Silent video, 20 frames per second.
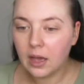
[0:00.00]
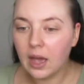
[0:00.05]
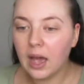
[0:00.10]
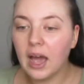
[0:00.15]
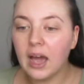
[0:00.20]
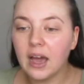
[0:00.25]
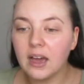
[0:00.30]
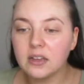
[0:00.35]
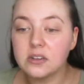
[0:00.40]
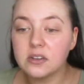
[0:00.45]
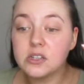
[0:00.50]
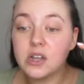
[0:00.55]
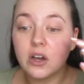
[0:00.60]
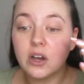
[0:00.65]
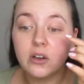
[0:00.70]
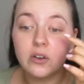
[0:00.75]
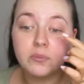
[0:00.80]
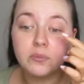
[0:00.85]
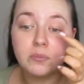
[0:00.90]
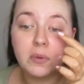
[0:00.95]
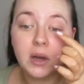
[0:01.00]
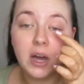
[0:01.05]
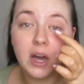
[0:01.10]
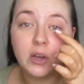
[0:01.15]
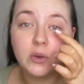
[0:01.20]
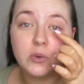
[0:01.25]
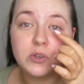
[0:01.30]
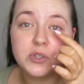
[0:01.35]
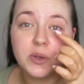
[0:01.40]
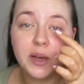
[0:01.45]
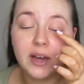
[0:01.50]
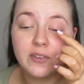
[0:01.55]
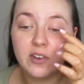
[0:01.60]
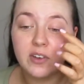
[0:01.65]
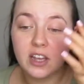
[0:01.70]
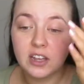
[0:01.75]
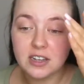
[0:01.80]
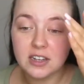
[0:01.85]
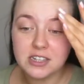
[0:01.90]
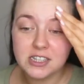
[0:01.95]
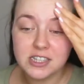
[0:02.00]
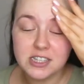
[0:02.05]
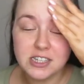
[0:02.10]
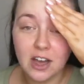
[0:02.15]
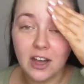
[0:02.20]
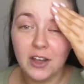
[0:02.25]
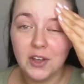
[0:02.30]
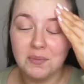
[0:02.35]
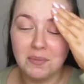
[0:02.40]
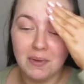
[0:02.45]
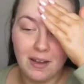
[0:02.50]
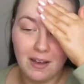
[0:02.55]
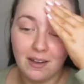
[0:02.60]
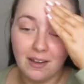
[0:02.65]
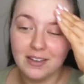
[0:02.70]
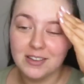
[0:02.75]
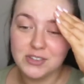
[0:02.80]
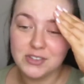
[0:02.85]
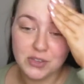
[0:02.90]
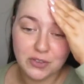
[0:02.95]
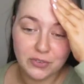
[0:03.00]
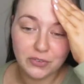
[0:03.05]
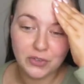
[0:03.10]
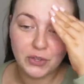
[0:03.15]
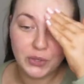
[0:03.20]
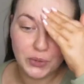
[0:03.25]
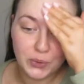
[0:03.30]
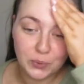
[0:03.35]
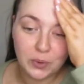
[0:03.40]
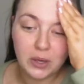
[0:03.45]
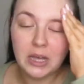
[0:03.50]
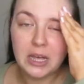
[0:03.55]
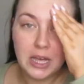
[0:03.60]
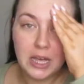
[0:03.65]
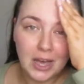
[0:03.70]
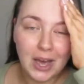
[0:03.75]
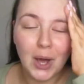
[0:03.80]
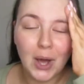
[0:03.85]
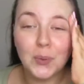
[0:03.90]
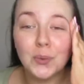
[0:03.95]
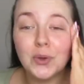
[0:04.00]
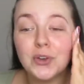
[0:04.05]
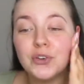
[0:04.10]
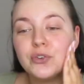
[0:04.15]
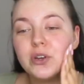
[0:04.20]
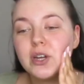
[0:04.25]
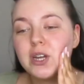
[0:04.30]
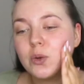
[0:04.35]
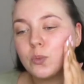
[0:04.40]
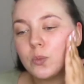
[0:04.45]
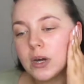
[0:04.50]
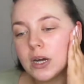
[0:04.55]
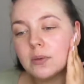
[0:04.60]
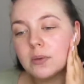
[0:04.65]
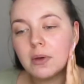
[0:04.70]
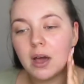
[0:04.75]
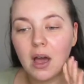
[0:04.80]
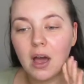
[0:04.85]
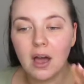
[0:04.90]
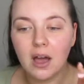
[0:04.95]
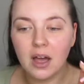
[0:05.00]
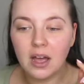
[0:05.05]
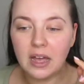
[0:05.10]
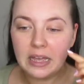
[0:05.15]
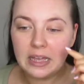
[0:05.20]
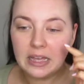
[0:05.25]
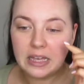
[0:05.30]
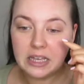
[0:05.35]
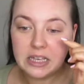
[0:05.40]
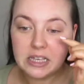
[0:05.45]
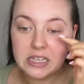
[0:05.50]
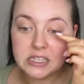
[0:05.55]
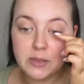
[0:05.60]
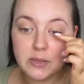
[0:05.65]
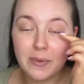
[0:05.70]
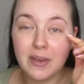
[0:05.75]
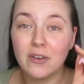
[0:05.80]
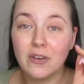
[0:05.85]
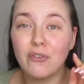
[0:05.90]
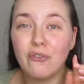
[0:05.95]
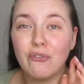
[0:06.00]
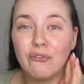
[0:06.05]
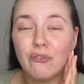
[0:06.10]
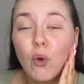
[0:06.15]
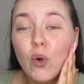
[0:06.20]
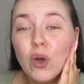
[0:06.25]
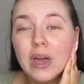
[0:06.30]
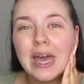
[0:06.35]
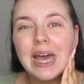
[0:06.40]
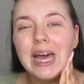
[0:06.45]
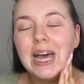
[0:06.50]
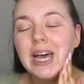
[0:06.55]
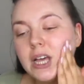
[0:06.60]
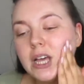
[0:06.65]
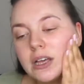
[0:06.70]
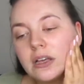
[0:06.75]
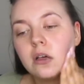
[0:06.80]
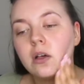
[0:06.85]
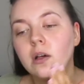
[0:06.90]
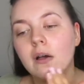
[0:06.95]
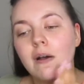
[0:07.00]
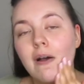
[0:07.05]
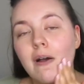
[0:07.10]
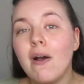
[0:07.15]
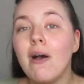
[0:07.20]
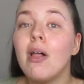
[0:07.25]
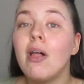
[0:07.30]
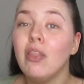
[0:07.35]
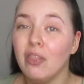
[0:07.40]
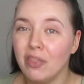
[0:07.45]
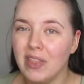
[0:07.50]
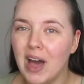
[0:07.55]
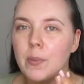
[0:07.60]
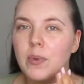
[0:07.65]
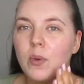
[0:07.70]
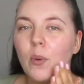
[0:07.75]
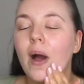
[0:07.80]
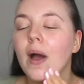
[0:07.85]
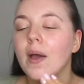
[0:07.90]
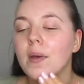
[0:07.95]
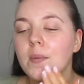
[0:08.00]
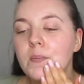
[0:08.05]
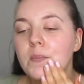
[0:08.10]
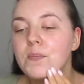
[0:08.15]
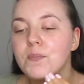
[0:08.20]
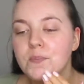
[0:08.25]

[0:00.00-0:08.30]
And I also have like a sty in my eye, so if you are wondering why my eye is a bit funky, that'll be why.